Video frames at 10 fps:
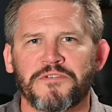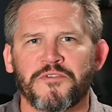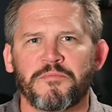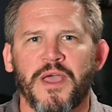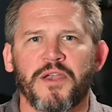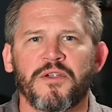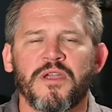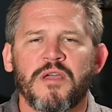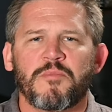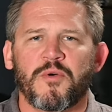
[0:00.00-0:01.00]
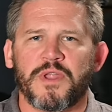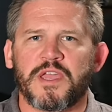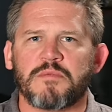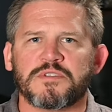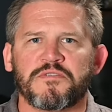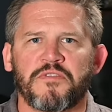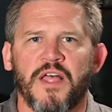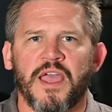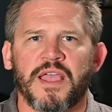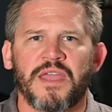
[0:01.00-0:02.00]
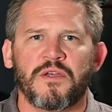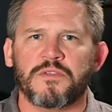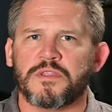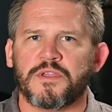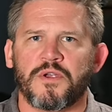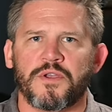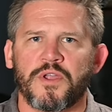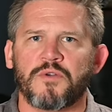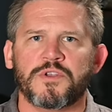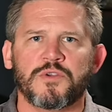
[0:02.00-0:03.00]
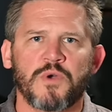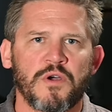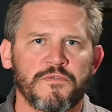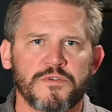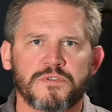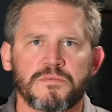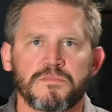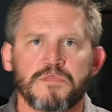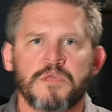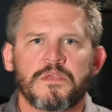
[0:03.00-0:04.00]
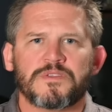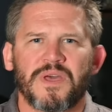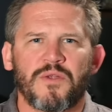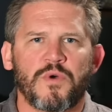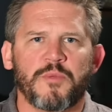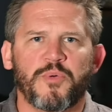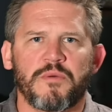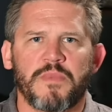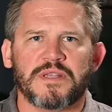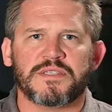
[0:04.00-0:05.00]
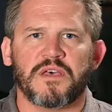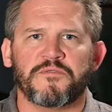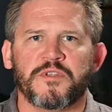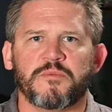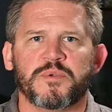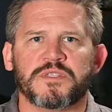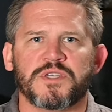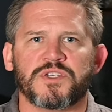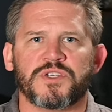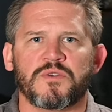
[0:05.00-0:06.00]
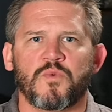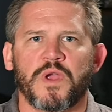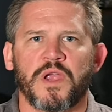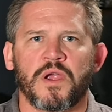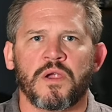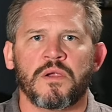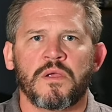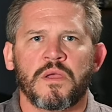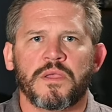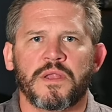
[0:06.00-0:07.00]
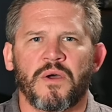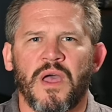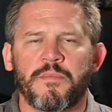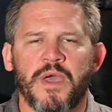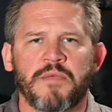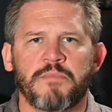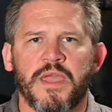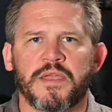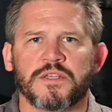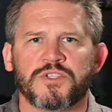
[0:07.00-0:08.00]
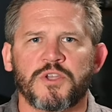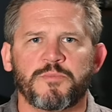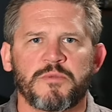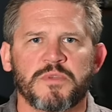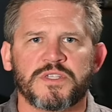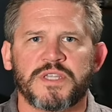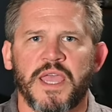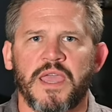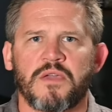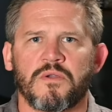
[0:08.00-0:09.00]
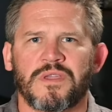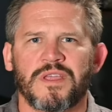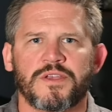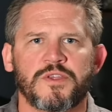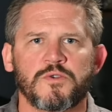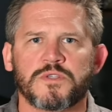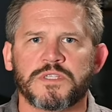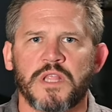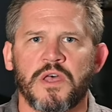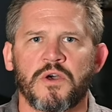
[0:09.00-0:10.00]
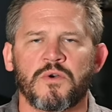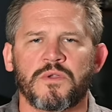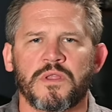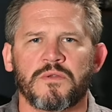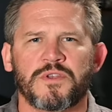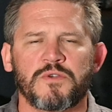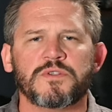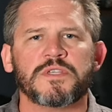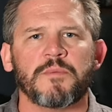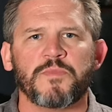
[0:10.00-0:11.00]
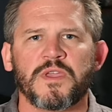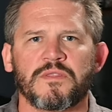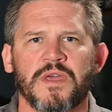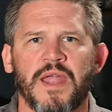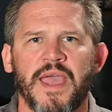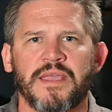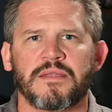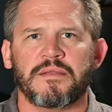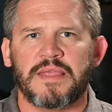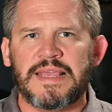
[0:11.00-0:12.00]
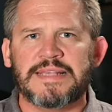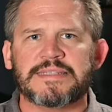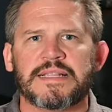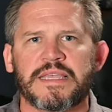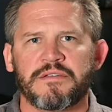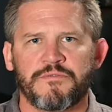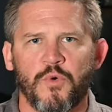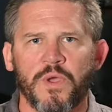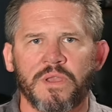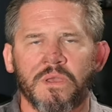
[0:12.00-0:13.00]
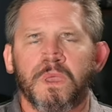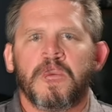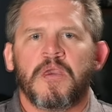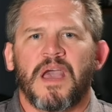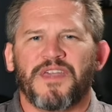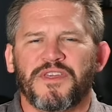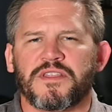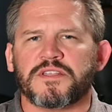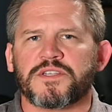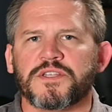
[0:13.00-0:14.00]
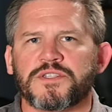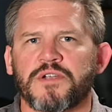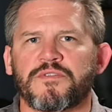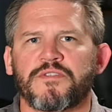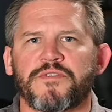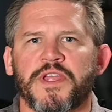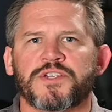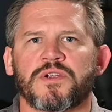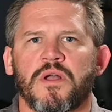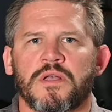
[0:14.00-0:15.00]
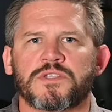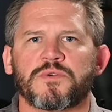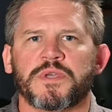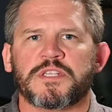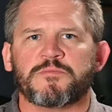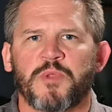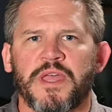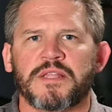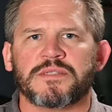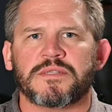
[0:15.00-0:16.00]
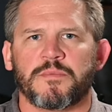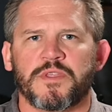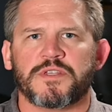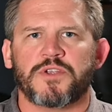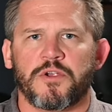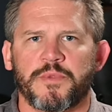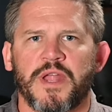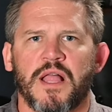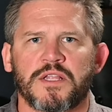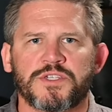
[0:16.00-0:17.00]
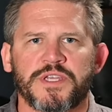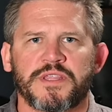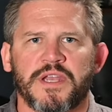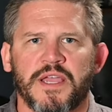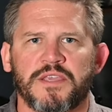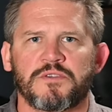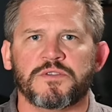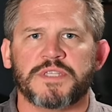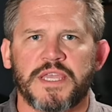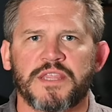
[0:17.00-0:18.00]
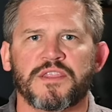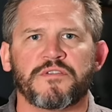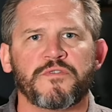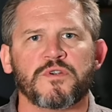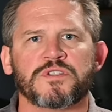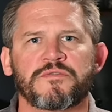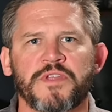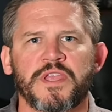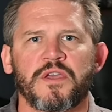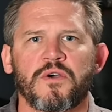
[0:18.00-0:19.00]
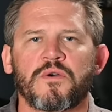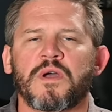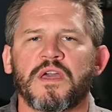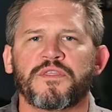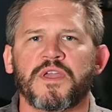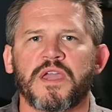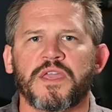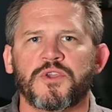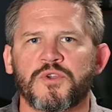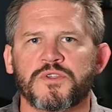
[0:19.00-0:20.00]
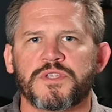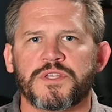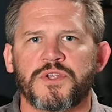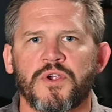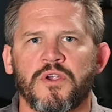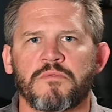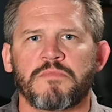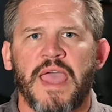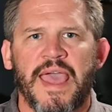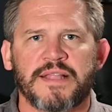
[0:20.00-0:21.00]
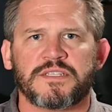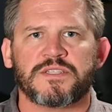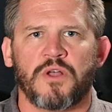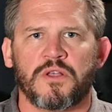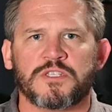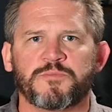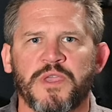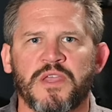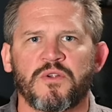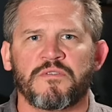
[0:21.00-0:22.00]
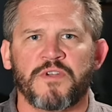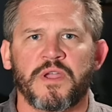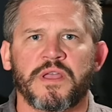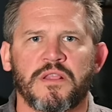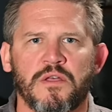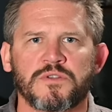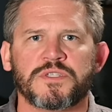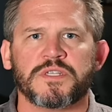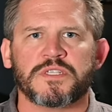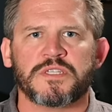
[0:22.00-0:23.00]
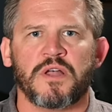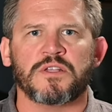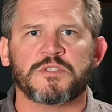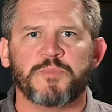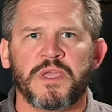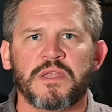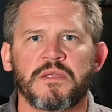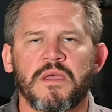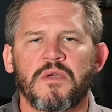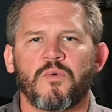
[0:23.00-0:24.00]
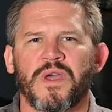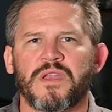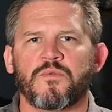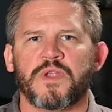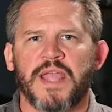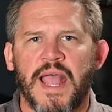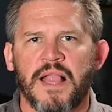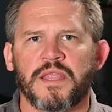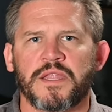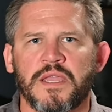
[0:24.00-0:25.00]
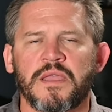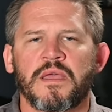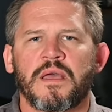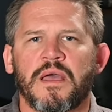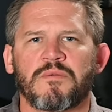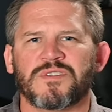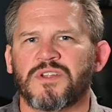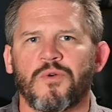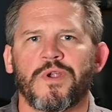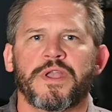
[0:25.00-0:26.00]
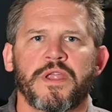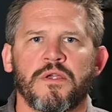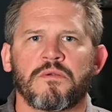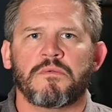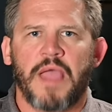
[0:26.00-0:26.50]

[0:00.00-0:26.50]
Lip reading: different matter. But when it comes to flying, I know that there are no do-overs. So I don't want to put myself in a position where, you know, I might make a stupid mistake or get too slow, you know, do something that I can easily avoid. I think this conservative nature also explains some of the terminology that I used in the first video. I think I used the term at stall speed or very close to stall speed, when in reality, I was nowhere near